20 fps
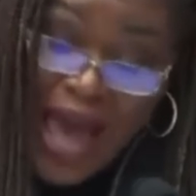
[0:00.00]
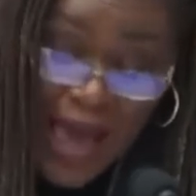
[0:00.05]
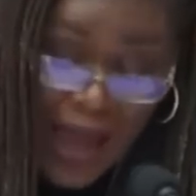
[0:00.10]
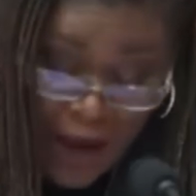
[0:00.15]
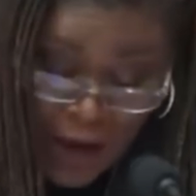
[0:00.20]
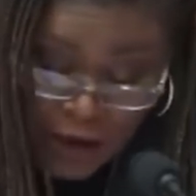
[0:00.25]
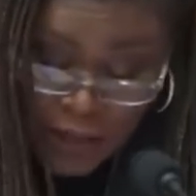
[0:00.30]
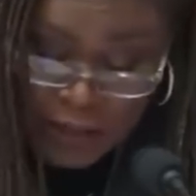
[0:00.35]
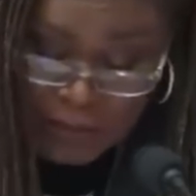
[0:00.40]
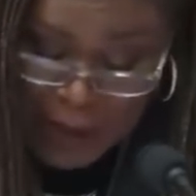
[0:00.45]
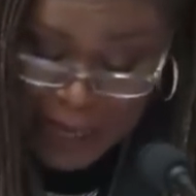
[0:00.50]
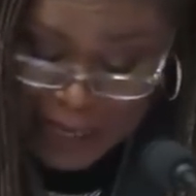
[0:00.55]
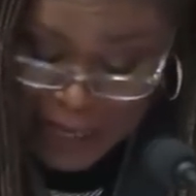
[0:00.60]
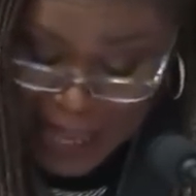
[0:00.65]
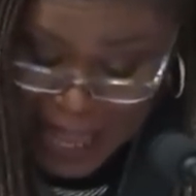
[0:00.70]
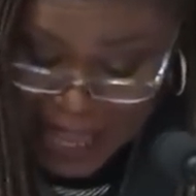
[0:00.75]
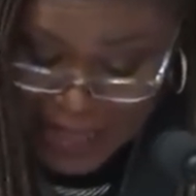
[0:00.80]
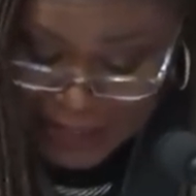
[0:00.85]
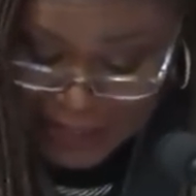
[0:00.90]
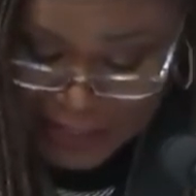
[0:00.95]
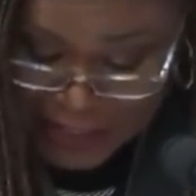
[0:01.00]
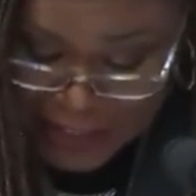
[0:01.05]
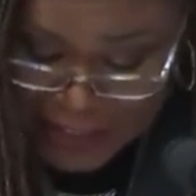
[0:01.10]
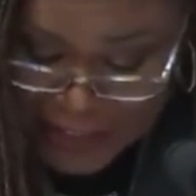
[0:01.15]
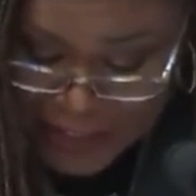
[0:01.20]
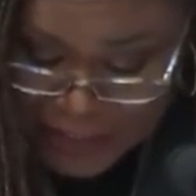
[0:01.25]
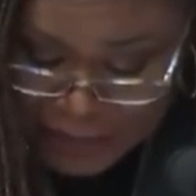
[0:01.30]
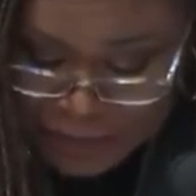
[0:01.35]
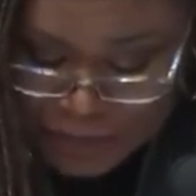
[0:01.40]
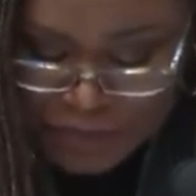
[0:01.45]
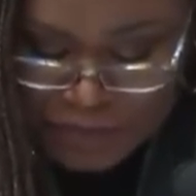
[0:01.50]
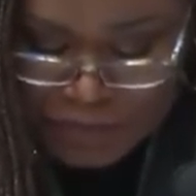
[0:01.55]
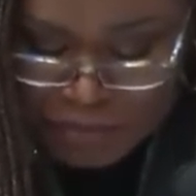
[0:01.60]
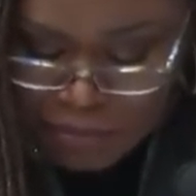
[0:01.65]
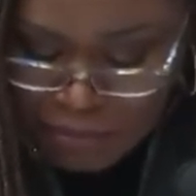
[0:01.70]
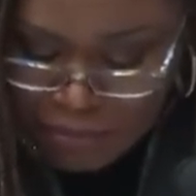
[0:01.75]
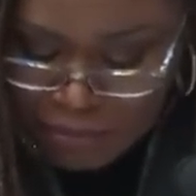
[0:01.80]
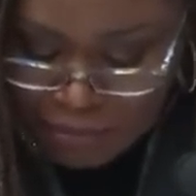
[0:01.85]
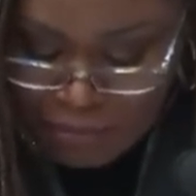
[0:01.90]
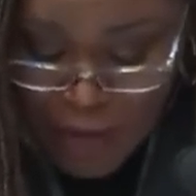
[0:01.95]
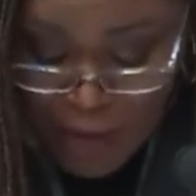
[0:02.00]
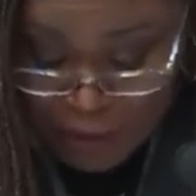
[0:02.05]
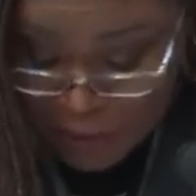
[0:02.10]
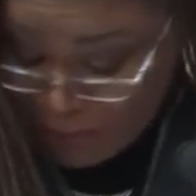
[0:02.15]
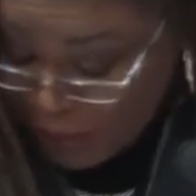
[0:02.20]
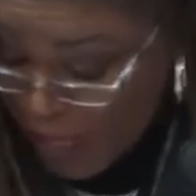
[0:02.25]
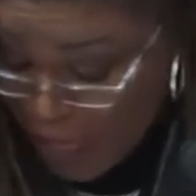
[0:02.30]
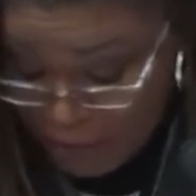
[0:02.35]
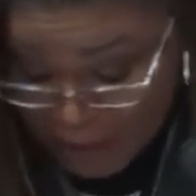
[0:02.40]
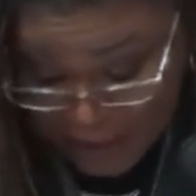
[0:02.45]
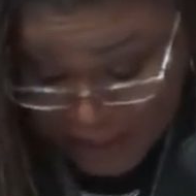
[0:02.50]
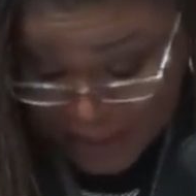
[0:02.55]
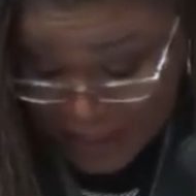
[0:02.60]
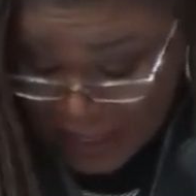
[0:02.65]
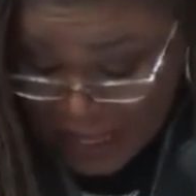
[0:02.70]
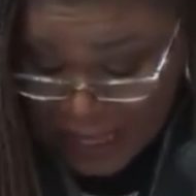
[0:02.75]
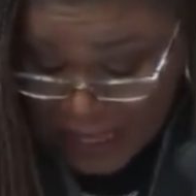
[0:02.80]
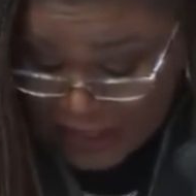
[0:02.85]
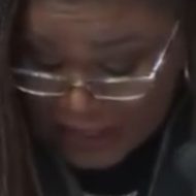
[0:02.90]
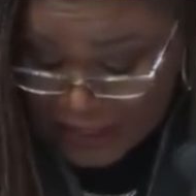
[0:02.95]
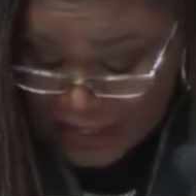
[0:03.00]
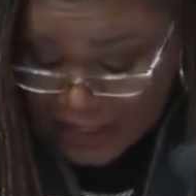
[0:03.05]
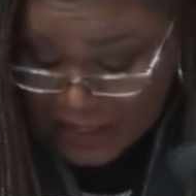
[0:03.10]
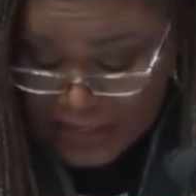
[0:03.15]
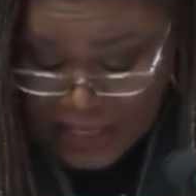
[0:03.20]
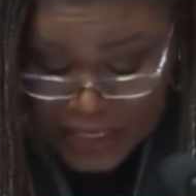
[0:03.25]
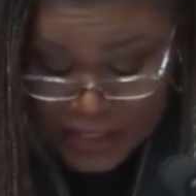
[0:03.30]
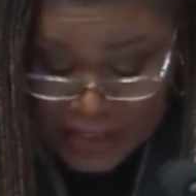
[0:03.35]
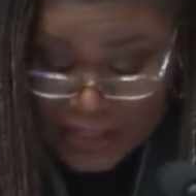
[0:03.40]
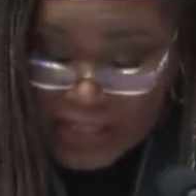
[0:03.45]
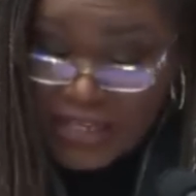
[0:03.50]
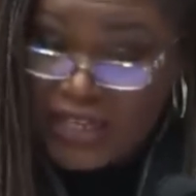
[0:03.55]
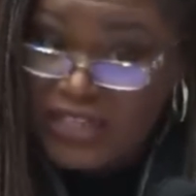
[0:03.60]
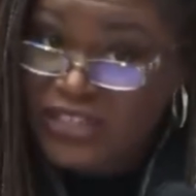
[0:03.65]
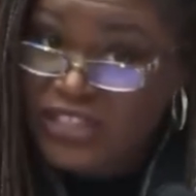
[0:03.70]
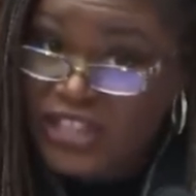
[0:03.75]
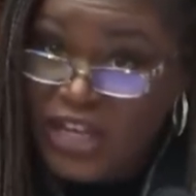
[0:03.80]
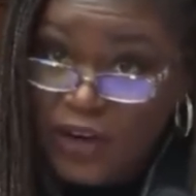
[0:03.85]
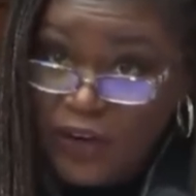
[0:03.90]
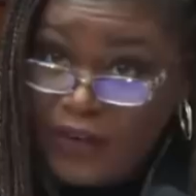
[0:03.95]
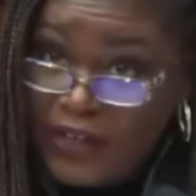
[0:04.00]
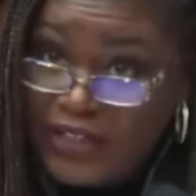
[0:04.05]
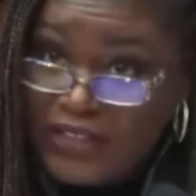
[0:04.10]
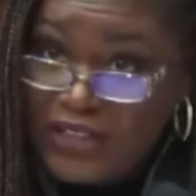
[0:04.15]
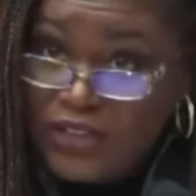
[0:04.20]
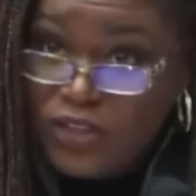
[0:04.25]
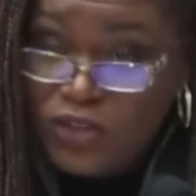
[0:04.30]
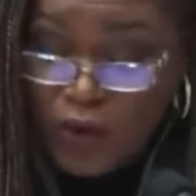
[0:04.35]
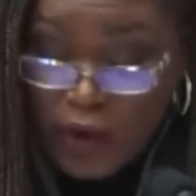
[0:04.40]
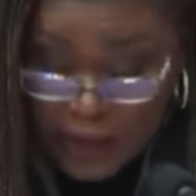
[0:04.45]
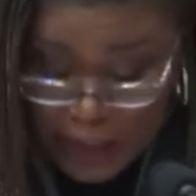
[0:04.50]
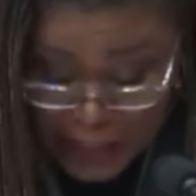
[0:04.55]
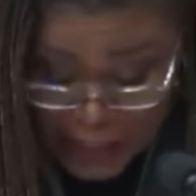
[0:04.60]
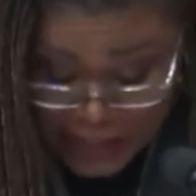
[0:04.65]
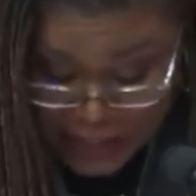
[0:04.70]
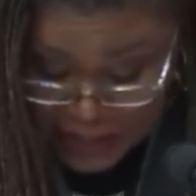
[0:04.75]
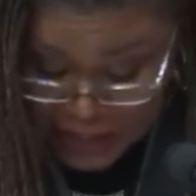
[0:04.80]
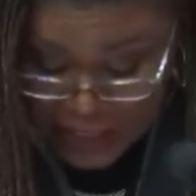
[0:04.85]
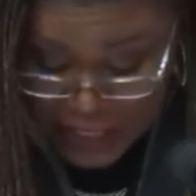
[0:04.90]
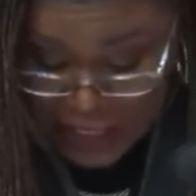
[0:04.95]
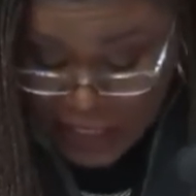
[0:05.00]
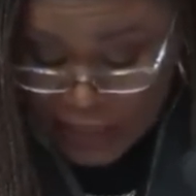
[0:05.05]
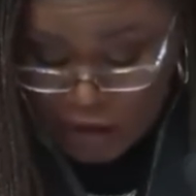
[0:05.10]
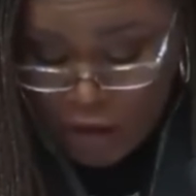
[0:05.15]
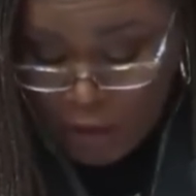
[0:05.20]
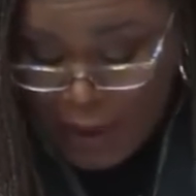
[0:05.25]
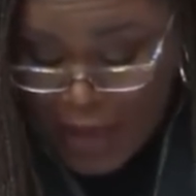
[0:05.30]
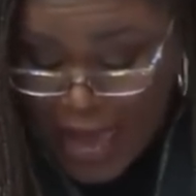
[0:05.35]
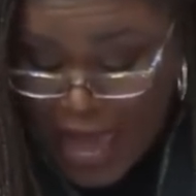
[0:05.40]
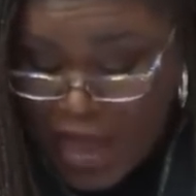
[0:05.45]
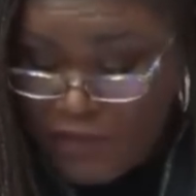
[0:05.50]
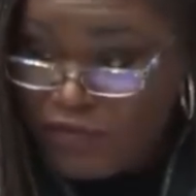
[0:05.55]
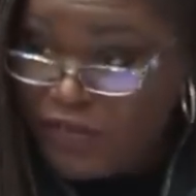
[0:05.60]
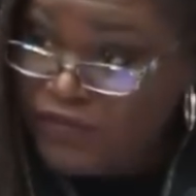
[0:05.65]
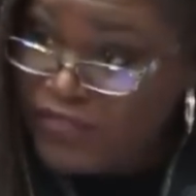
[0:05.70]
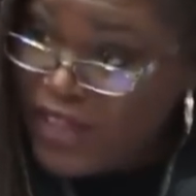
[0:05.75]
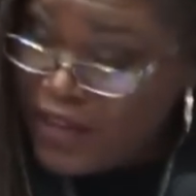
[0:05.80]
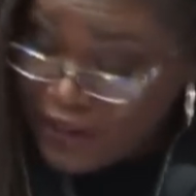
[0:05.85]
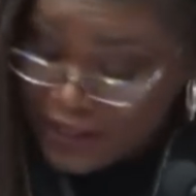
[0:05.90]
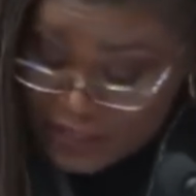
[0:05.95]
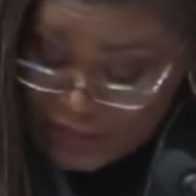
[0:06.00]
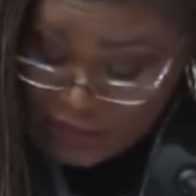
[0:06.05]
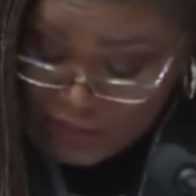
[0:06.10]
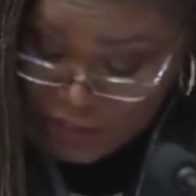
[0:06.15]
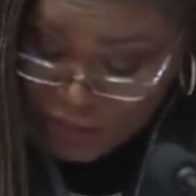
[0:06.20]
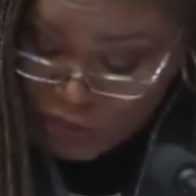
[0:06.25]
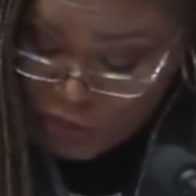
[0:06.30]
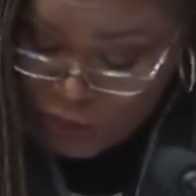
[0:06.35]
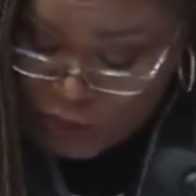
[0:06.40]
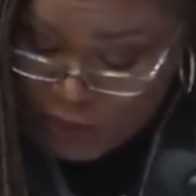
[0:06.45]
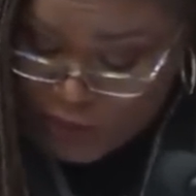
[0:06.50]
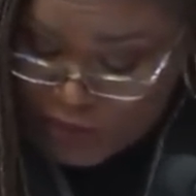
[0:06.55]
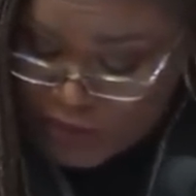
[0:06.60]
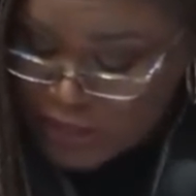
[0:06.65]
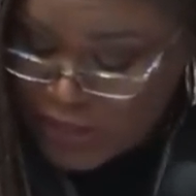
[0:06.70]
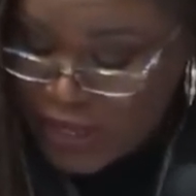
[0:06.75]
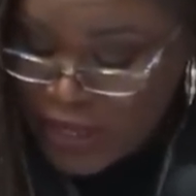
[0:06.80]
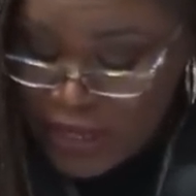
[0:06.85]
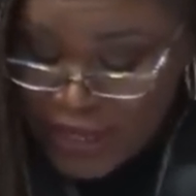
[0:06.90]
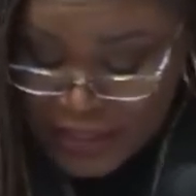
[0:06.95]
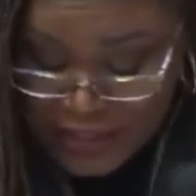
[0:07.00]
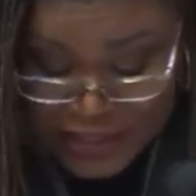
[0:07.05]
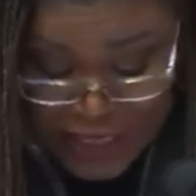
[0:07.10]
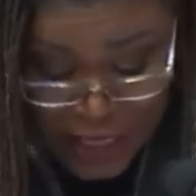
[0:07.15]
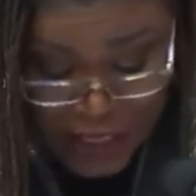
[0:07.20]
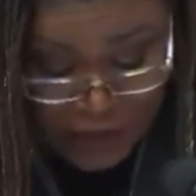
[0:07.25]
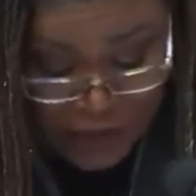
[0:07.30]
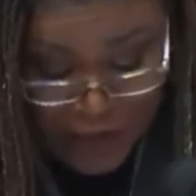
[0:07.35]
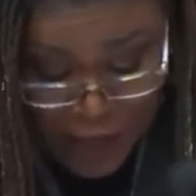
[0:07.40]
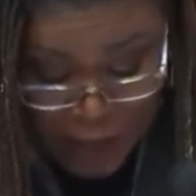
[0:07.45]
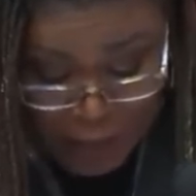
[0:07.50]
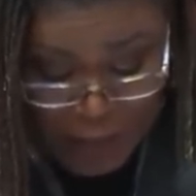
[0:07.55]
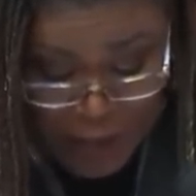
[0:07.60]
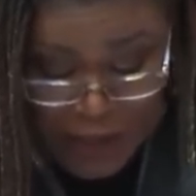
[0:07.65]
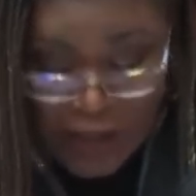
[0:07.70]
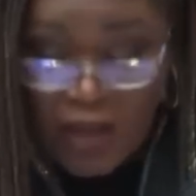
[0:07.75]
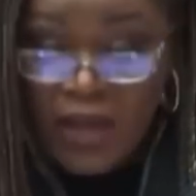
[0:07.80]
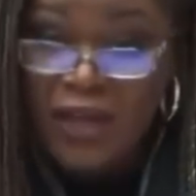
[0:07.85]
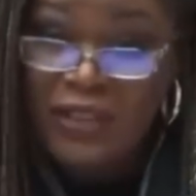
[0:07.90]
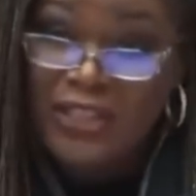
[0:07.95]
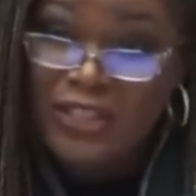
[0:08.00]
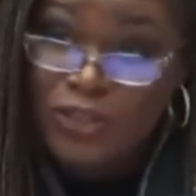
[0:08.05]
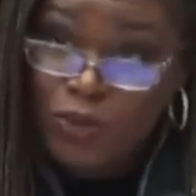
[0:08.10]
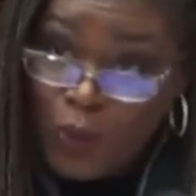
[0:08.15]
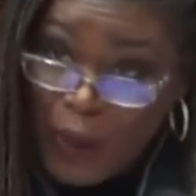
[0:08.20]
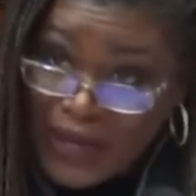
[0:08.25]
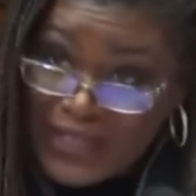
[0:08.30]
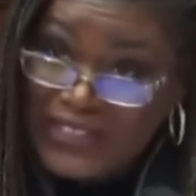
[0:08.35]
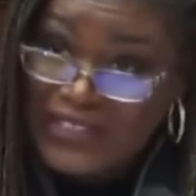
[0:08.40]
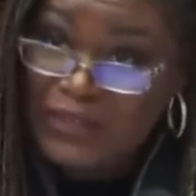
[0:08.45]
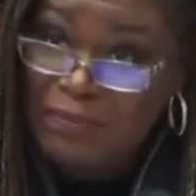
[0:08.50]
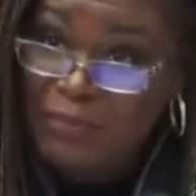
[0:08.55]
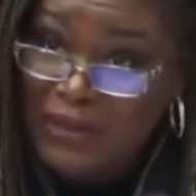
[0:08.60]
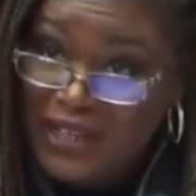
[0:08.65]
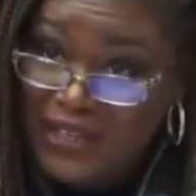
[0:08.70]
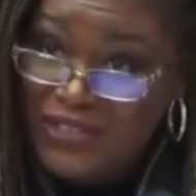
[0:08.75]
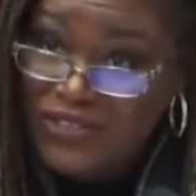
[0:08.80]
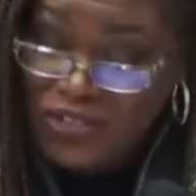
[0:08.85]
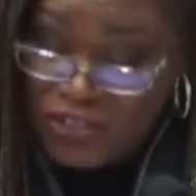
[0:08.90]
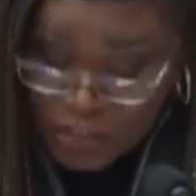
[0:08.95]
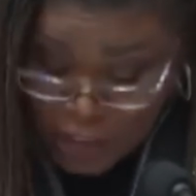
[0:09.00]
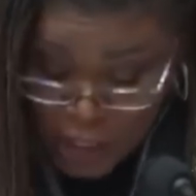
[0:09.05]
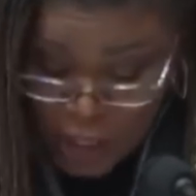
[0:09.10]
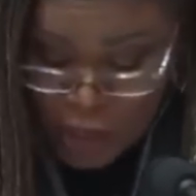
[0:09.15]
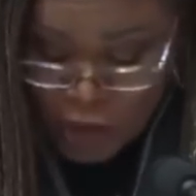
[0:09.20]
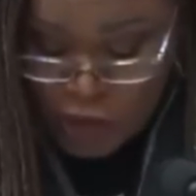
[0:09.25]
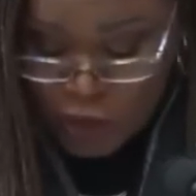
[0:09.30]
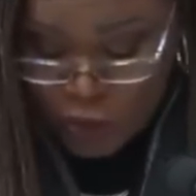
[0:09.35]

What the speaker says: I urge my colleagues, my Republican colleagues, to get serious and start legislating on behalf of their constituents instead of helping the twice impeached,